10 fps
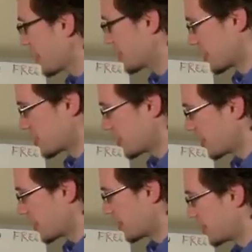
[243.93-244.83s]
is a
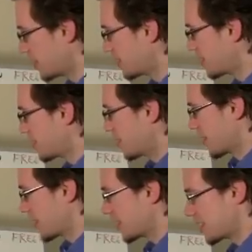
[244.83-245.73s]
circle
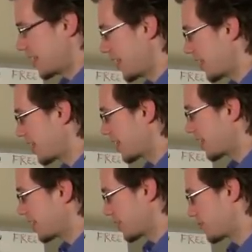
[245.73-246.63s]
with a stick
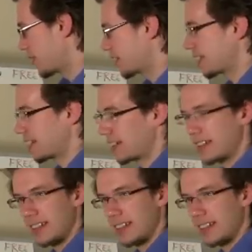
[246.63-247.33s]
that's filled in.